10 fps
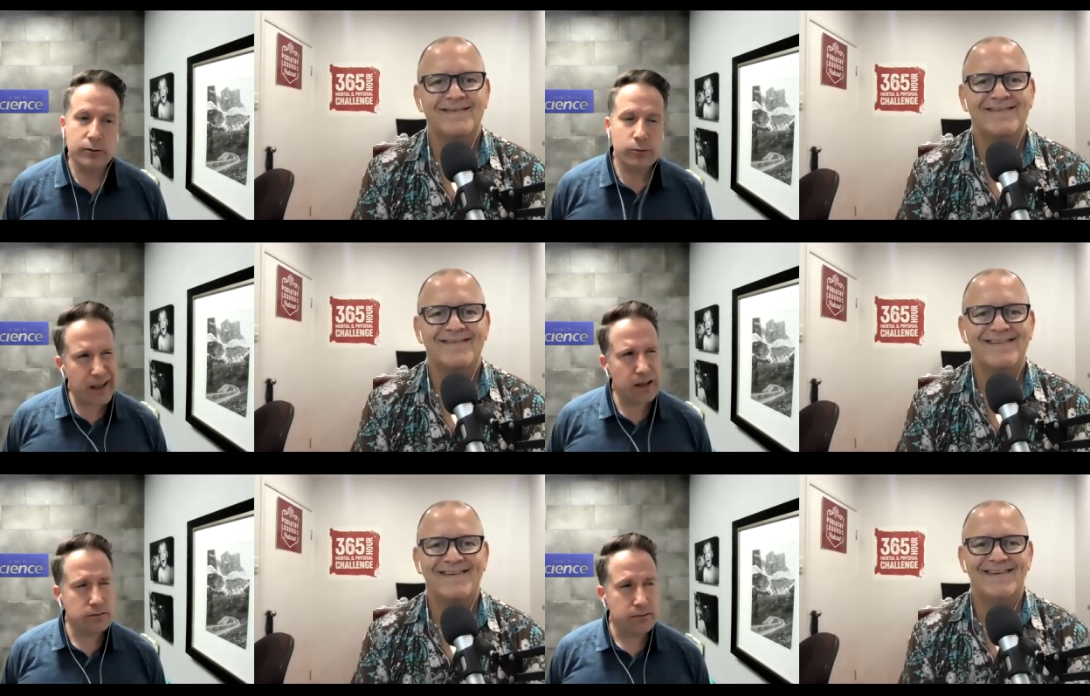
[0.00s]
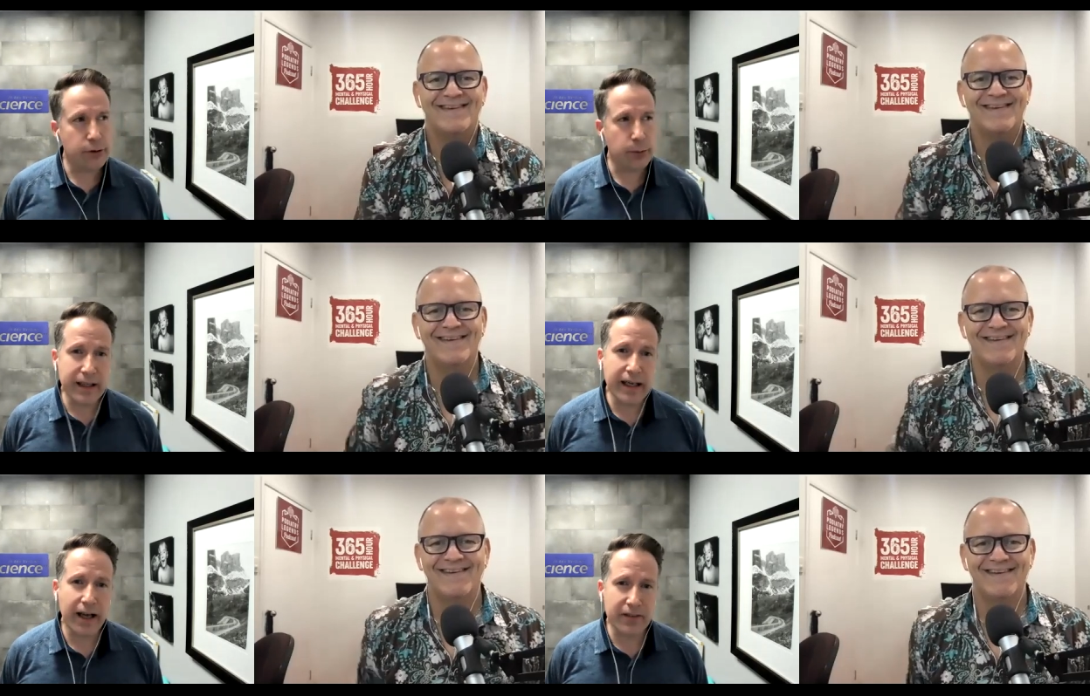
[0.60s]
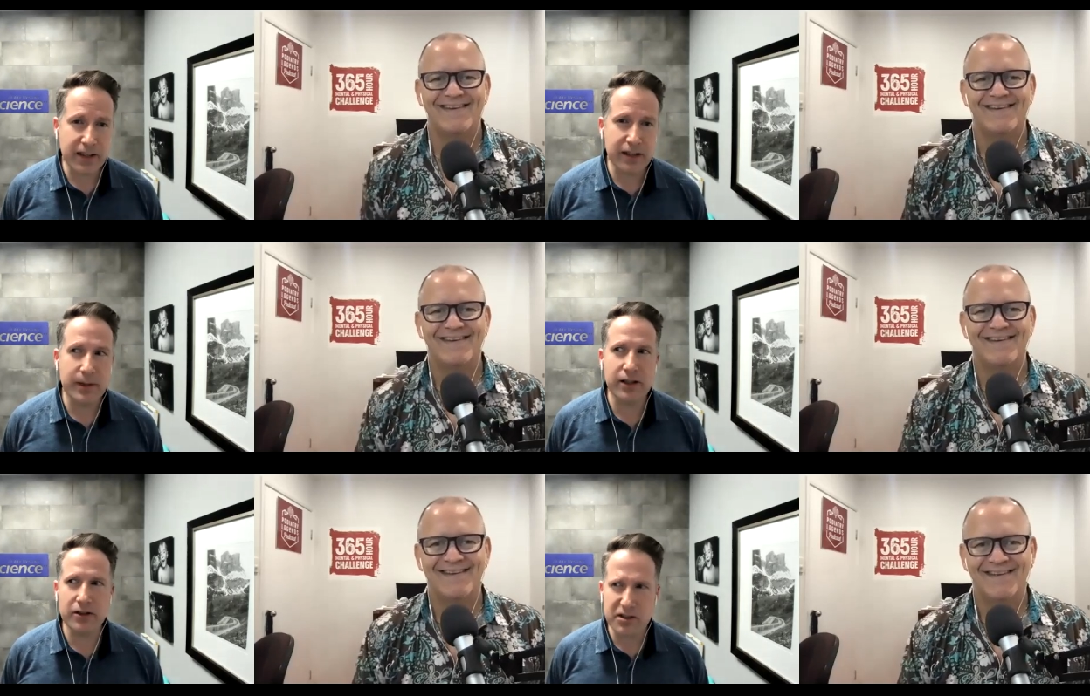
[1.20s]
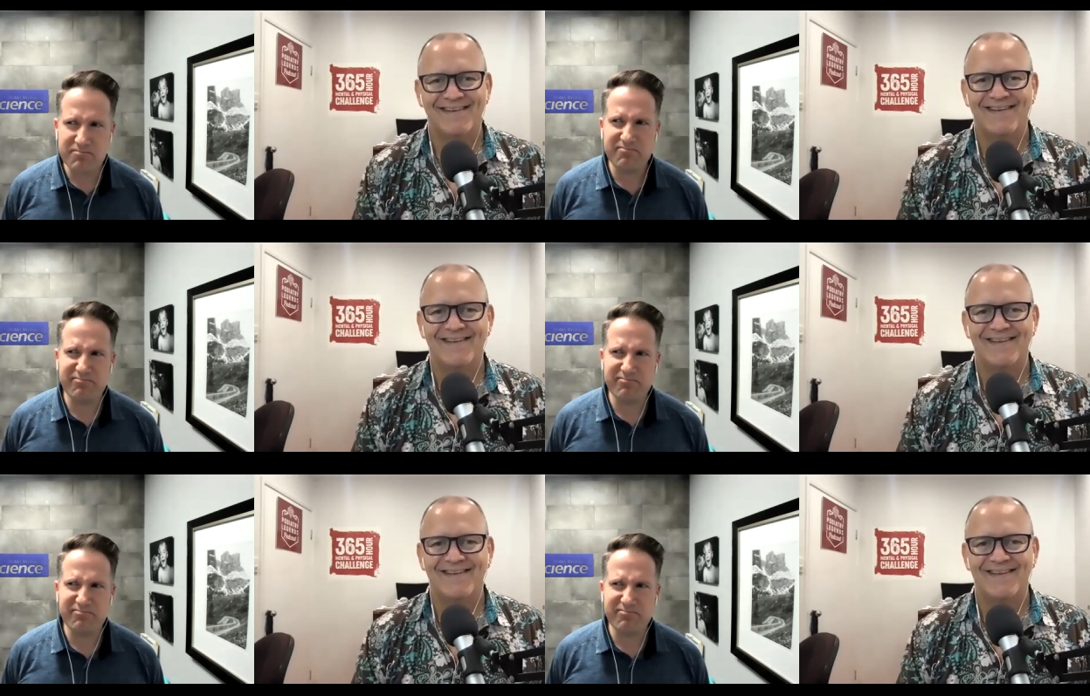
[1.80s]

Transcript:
Speaker 1: Well, three and a half centimeters,